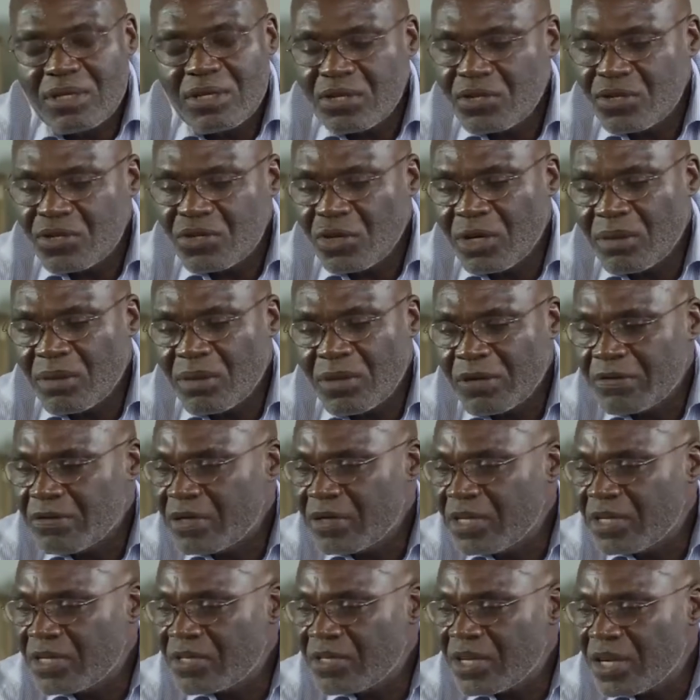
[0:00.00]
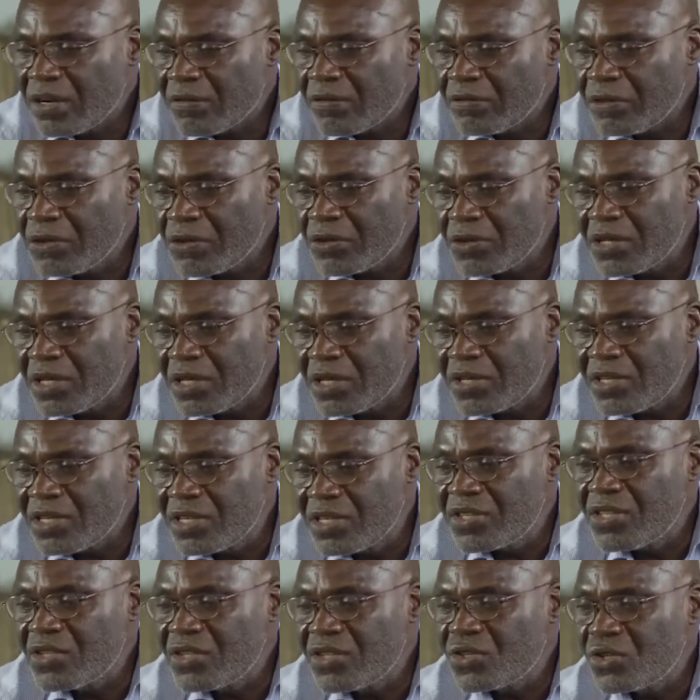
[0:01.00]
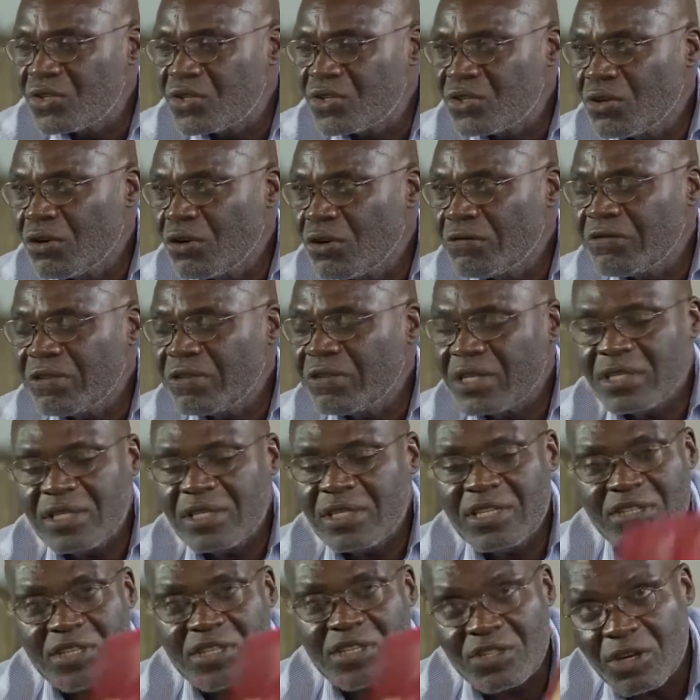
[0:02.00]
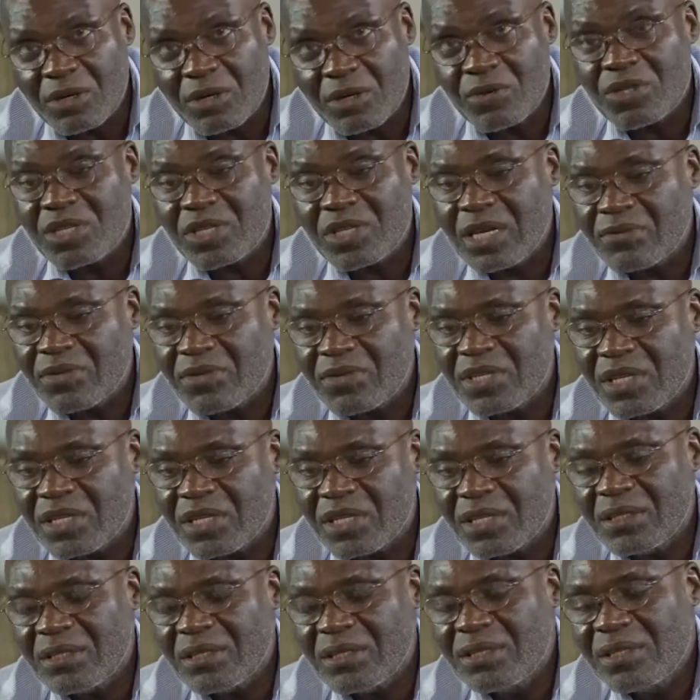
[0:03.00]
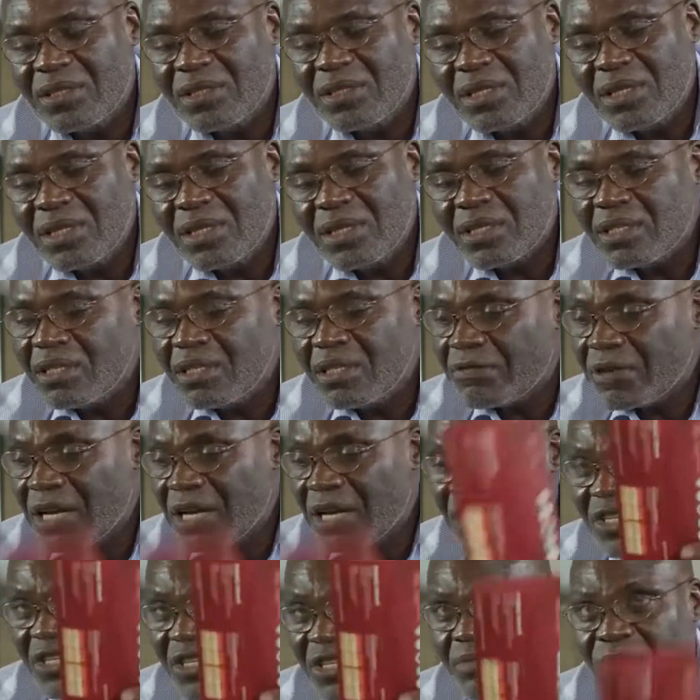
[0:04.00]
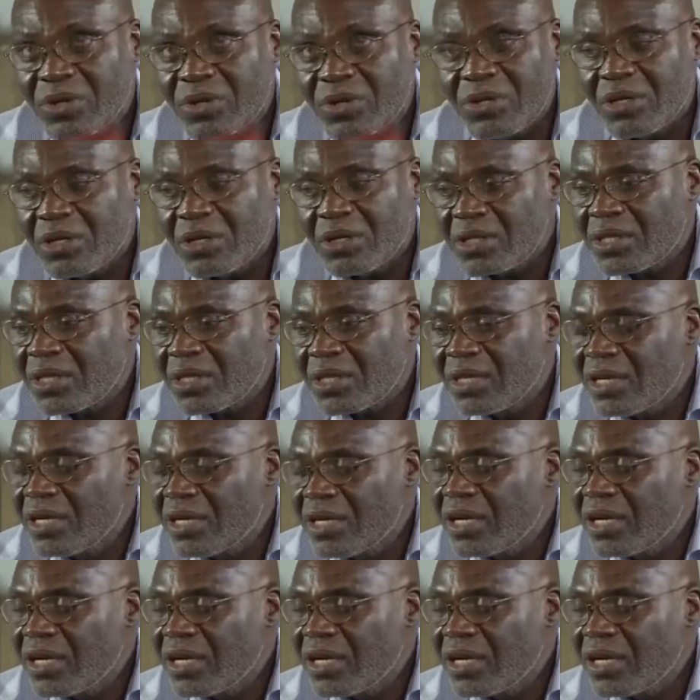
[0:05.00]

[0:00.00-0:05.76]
some of this. I've used this. This is Snowfield. This is the double stem cell, the flagship product.